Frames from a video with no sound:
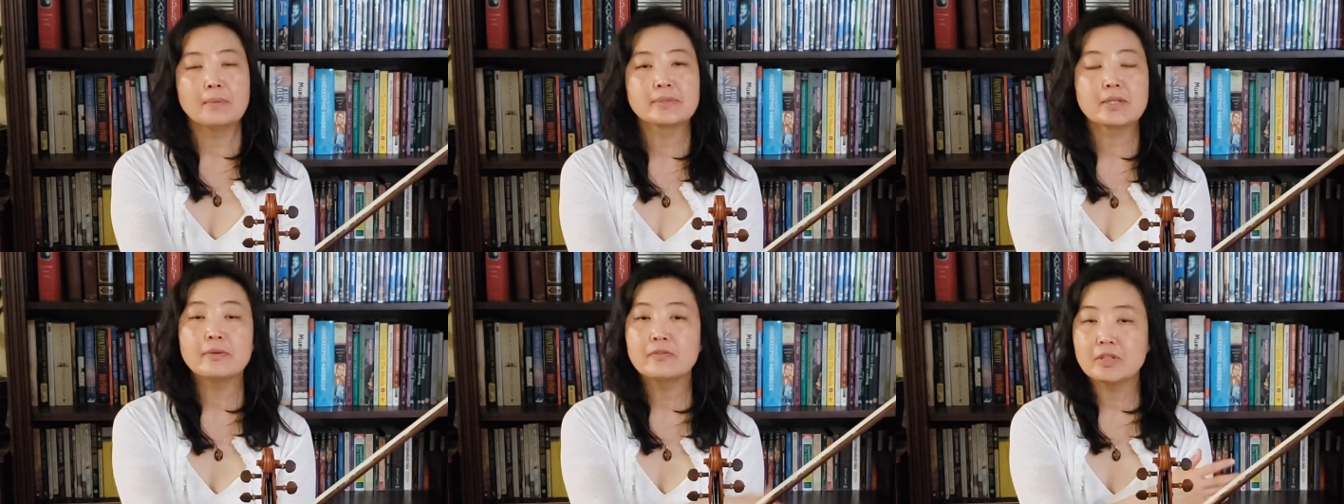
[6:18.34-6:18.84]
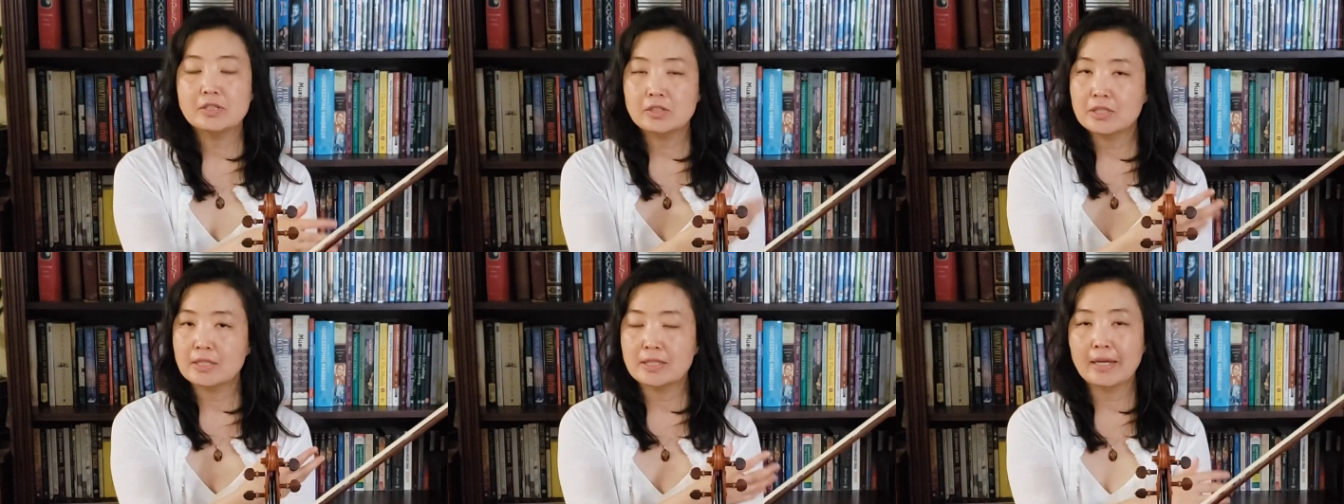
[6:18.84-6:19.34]
Some of it's
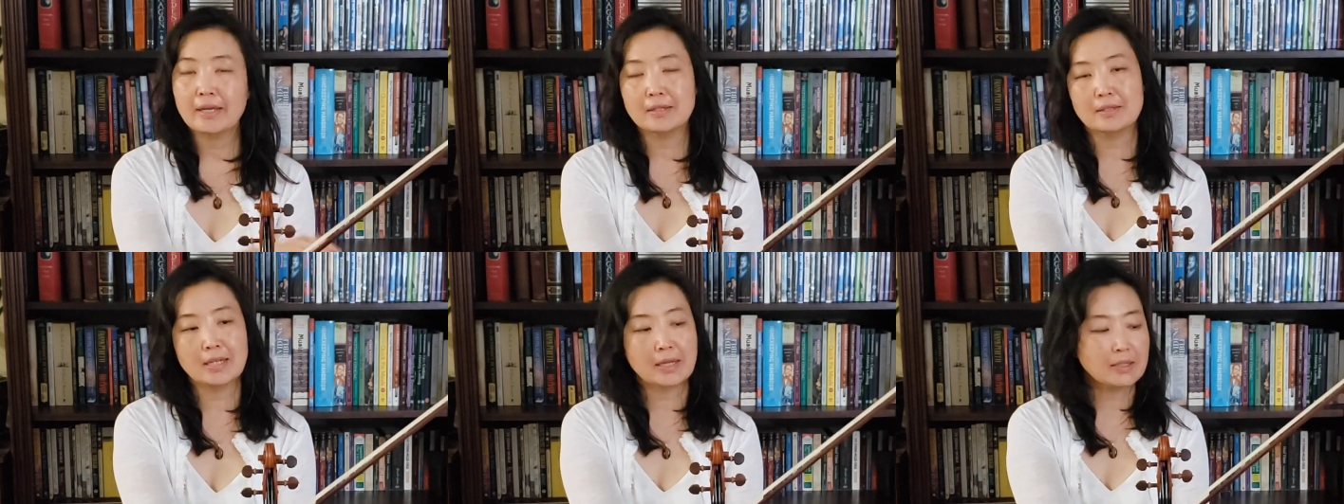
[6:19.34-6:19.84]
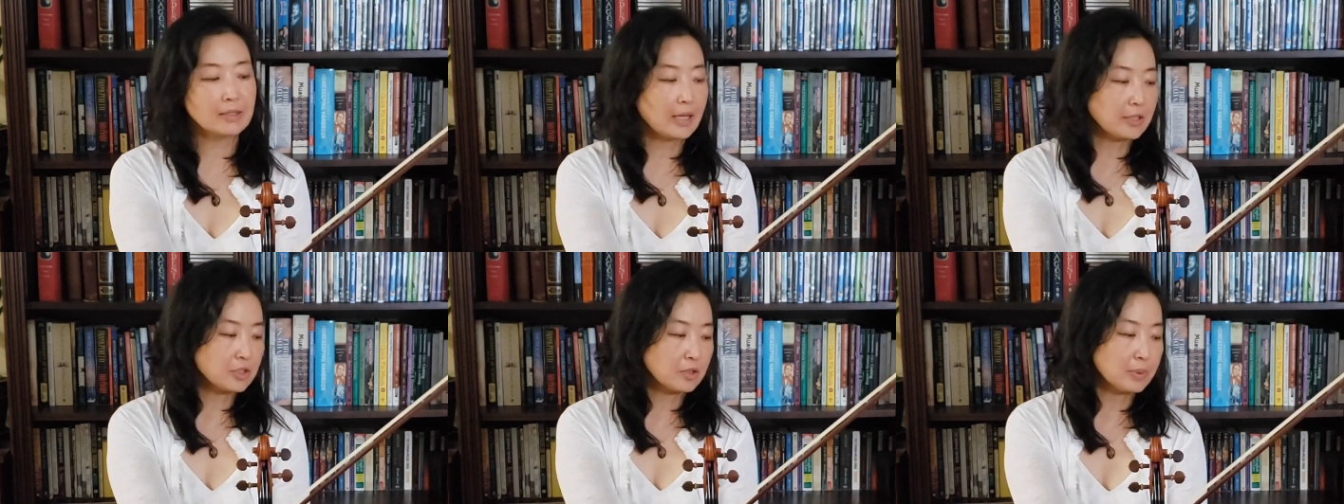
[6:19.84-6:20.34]
just second
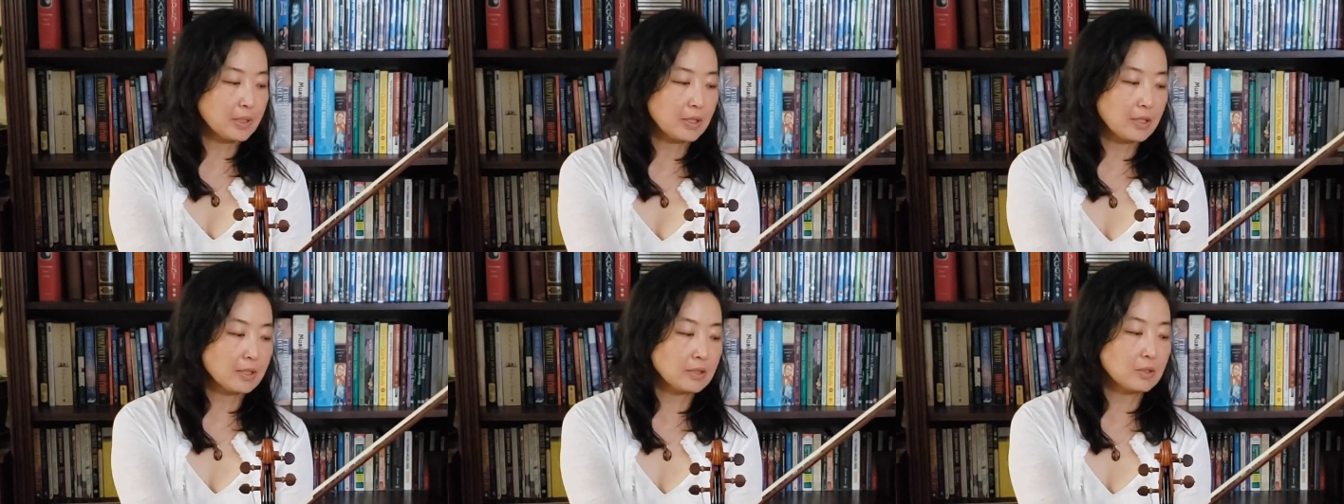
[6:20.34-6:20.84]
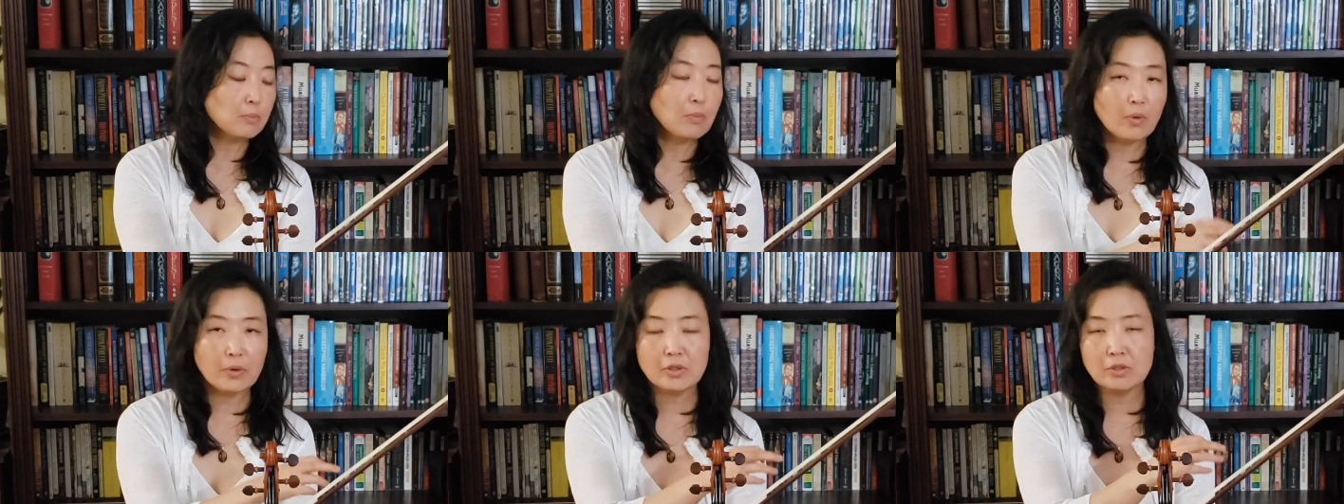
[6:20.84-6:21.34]
nature, because the
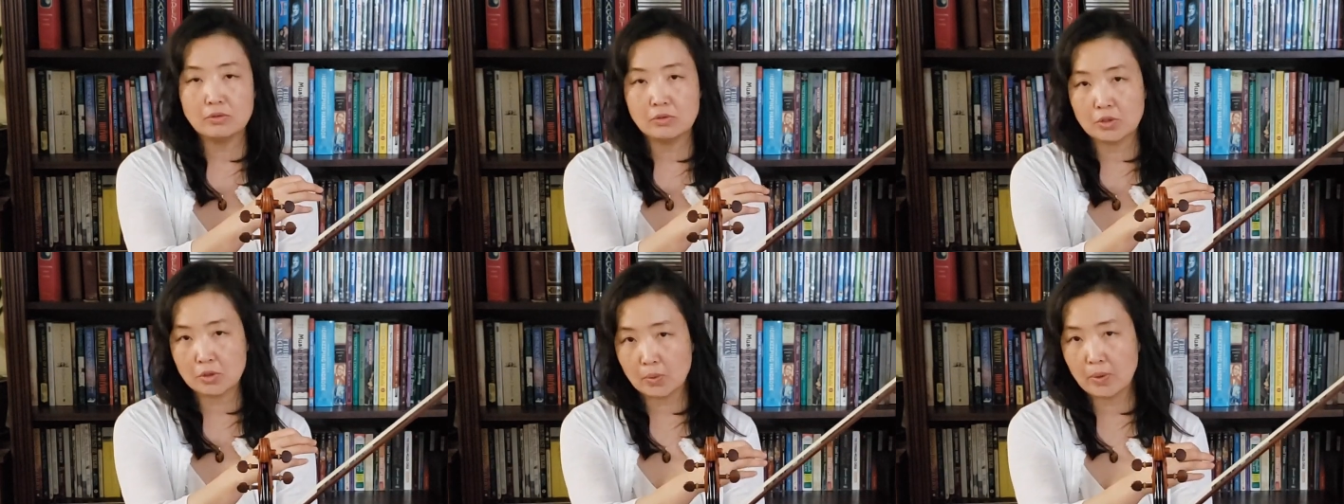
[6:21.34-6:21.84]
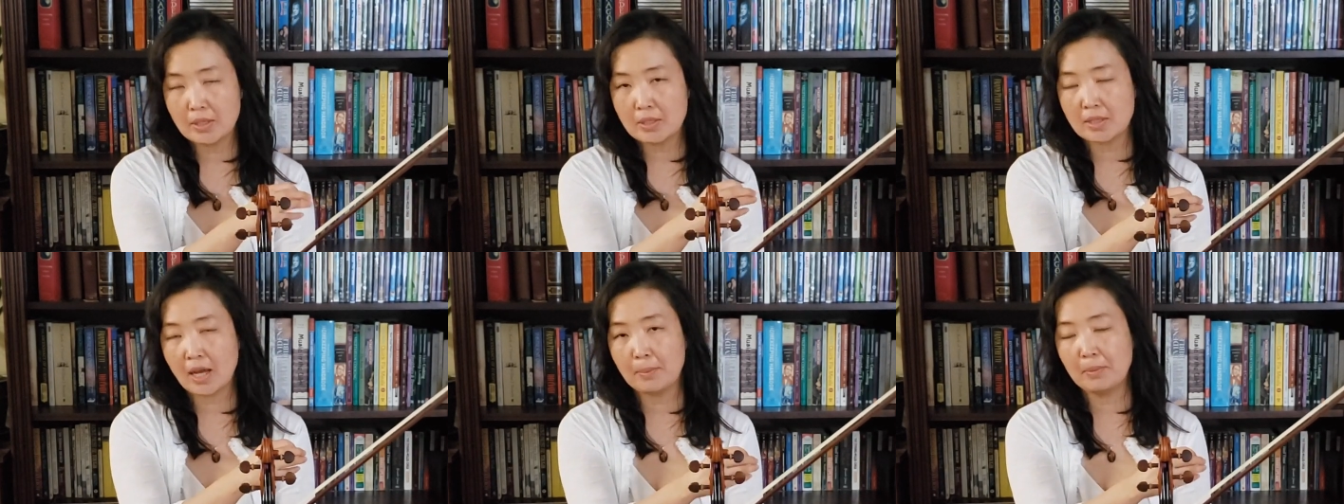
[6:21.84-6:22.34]
more you do this
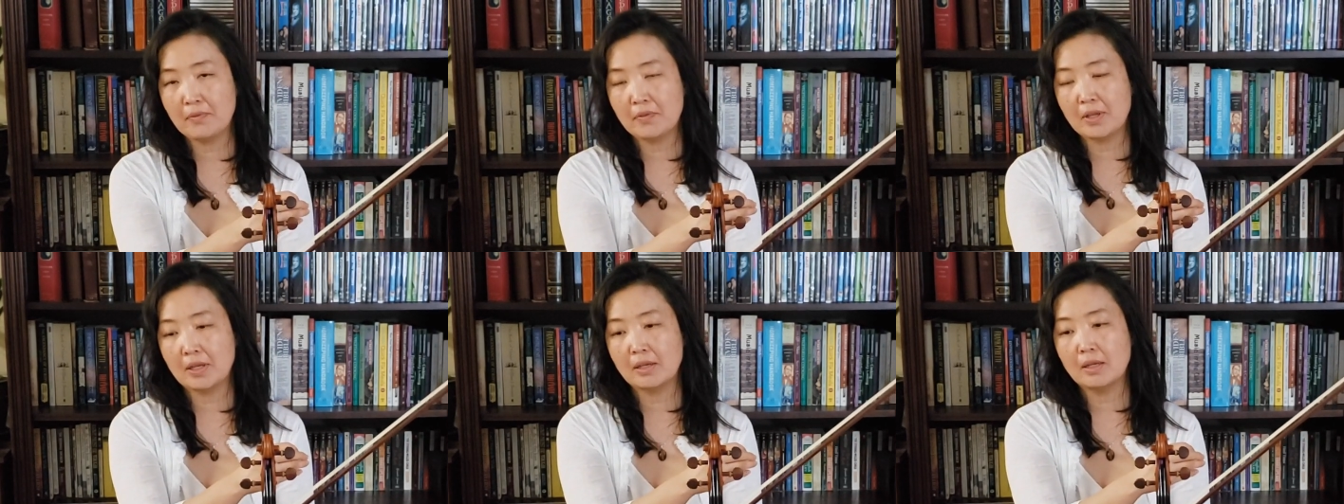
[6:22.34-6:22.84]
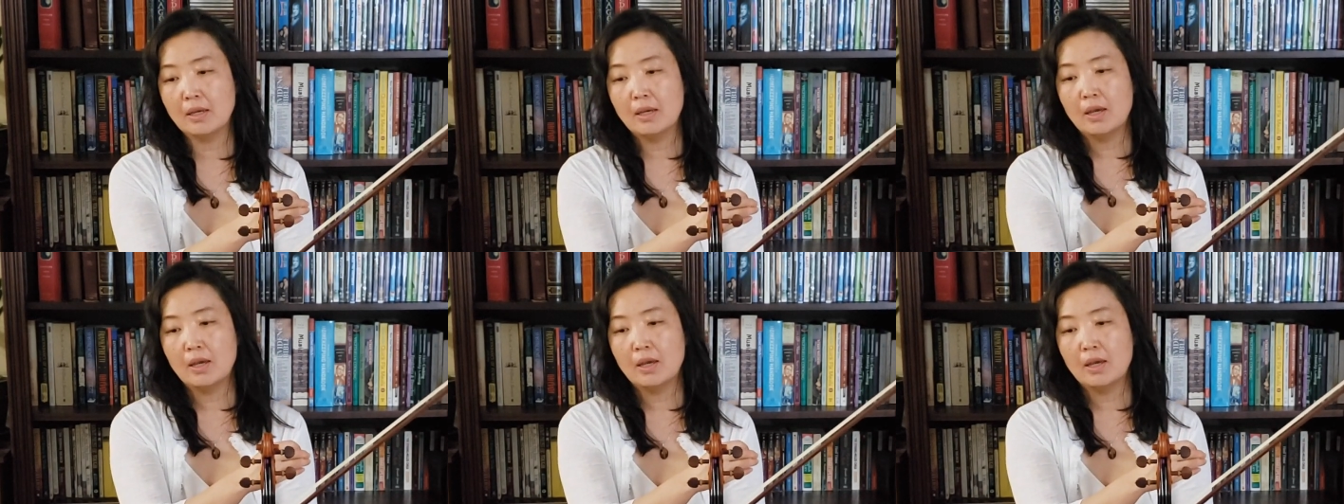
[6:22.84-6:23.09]
type of thing